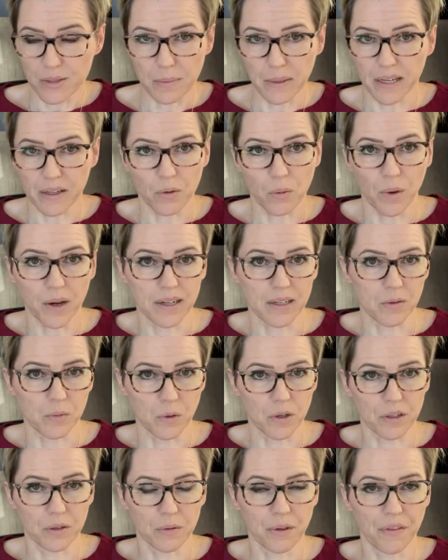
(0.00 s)
Because
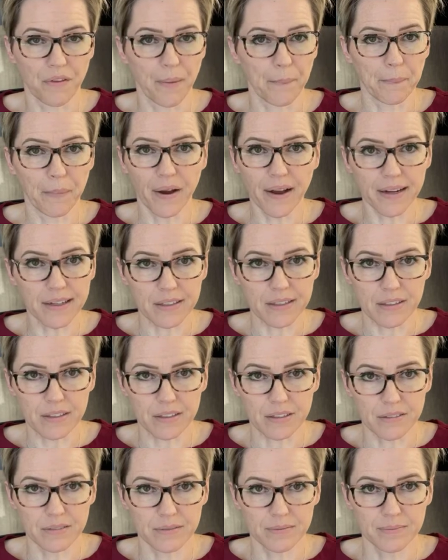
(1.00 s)
sometimes if you go
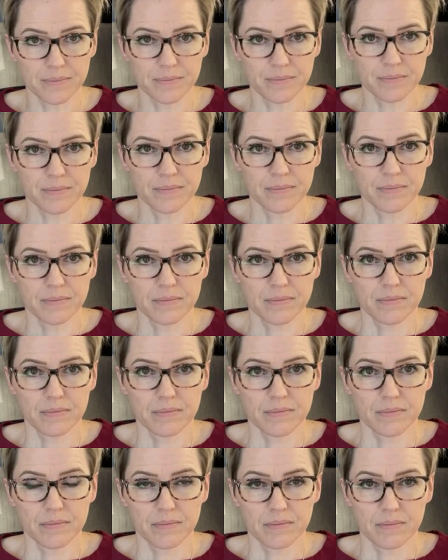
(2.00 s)
back to
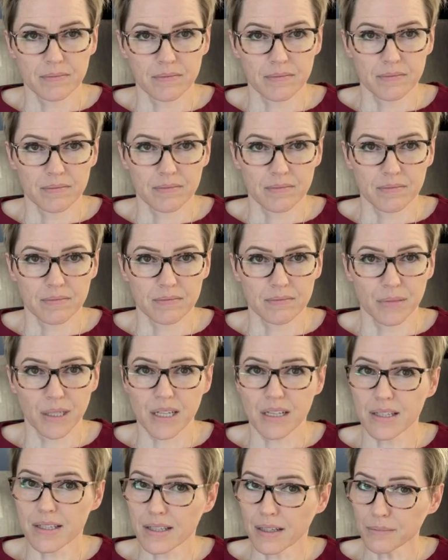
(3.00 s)
buyers, realtors, and
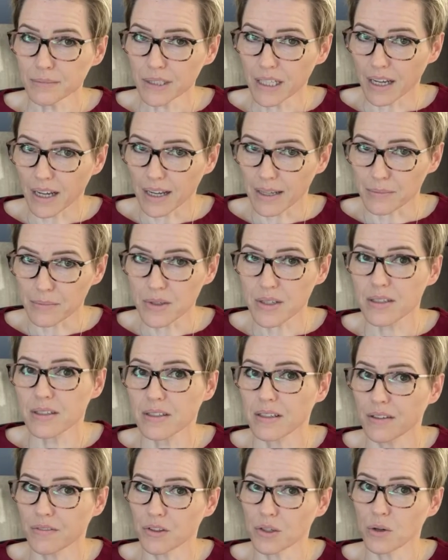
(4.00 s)
say you're now
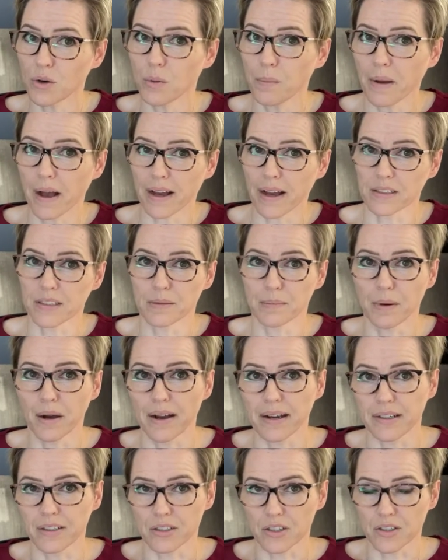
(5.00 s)
competing, there
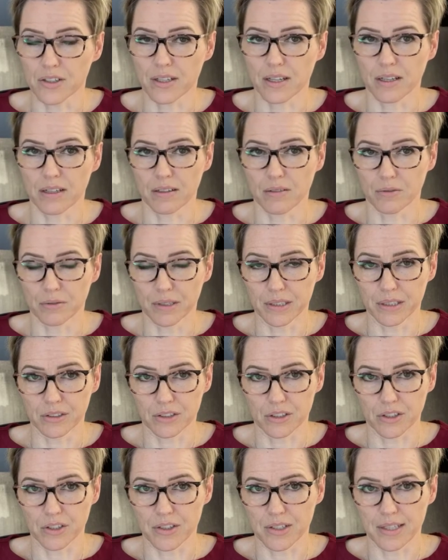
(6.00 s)
is a small chance
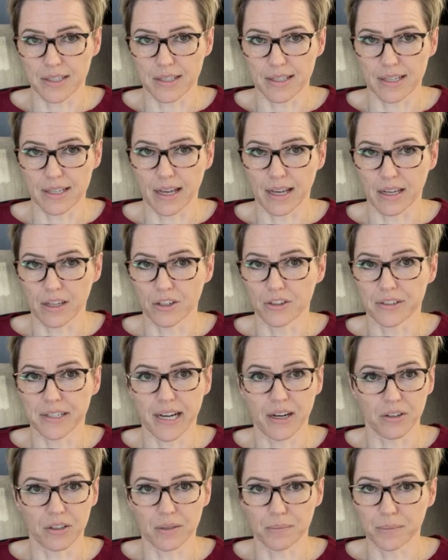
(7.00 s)
that a buyer will
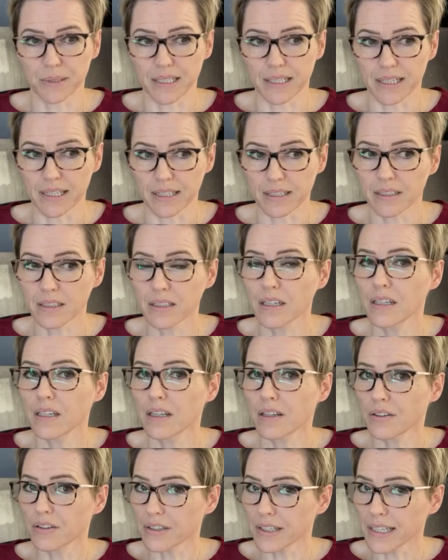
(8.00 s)
withdraw and say, I'm not
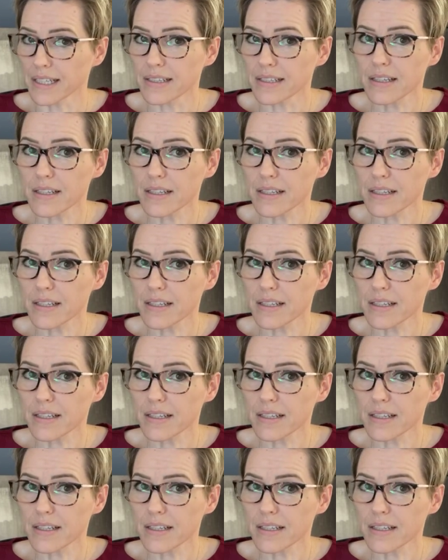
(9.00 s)
competing.